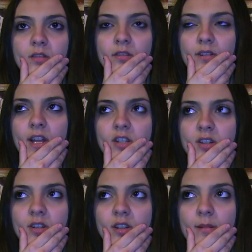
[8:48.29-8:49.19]
You're a
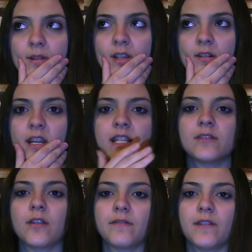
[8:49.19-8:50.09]
legend. And I'm like, alright, he
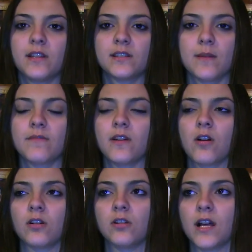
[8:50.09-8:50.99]
saw the same fake
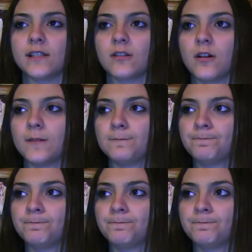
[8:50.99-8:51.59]
article I saw.